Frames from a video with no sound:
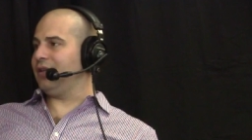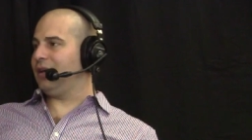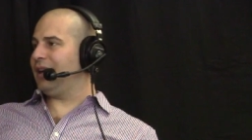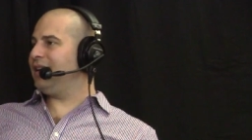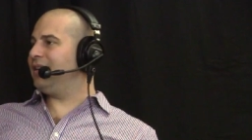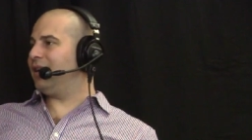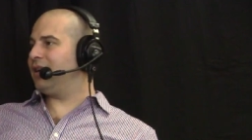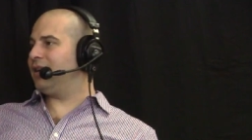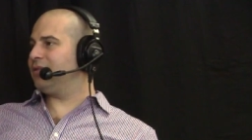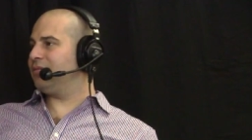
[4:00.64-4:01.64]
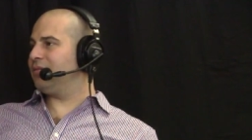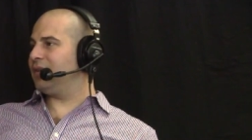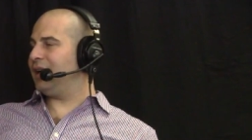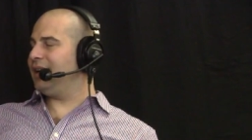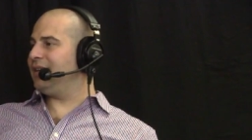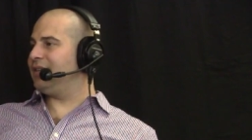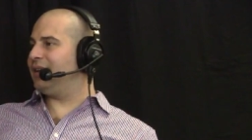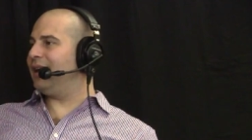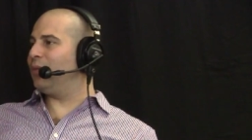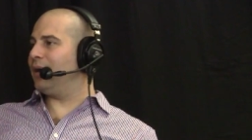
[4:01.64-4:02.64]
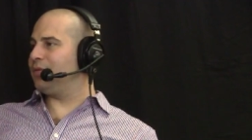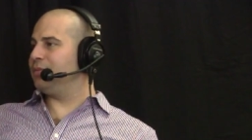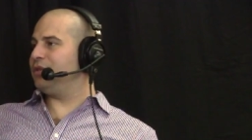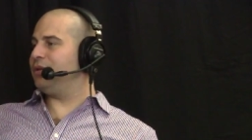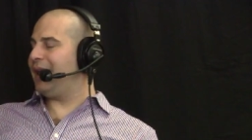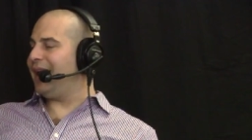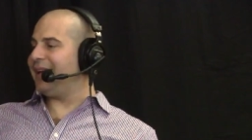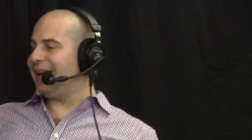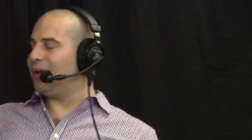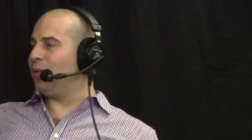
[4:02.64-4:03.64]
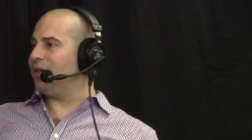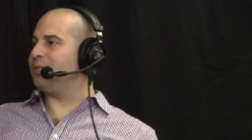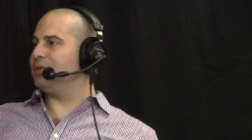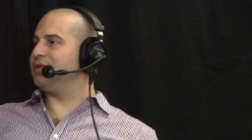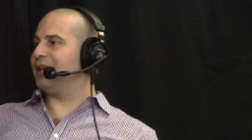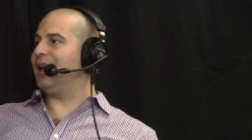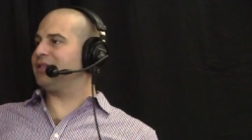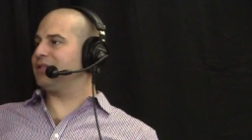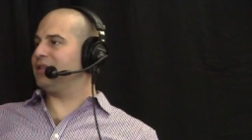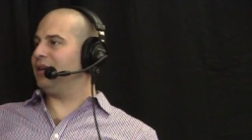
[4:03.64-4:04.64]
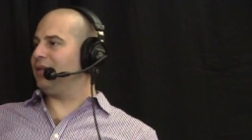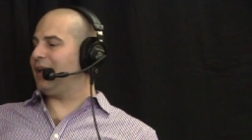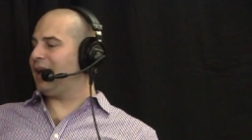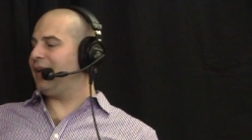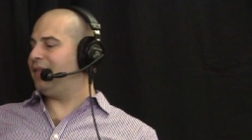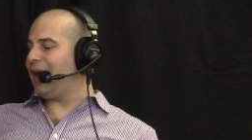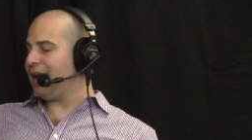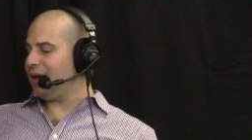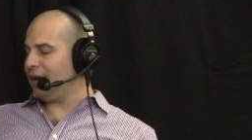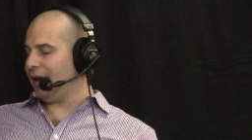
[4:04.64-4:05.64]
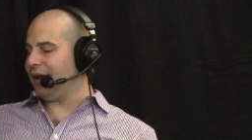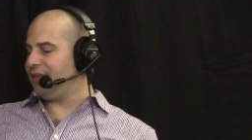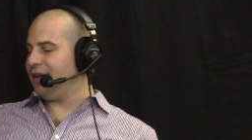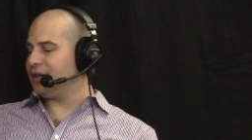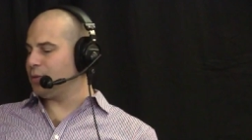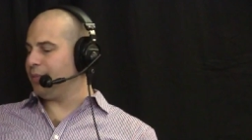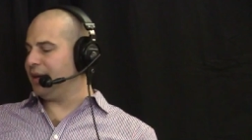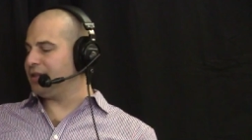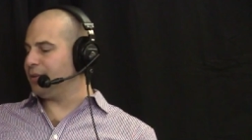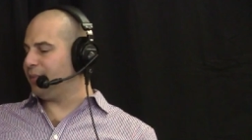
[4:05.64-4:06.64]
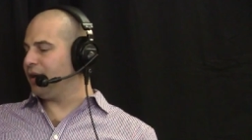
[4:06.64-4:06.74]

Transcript: How do you not? How do you get away from? You can't get away from using SSL. That uh, that I, I, think is well, what makes the, the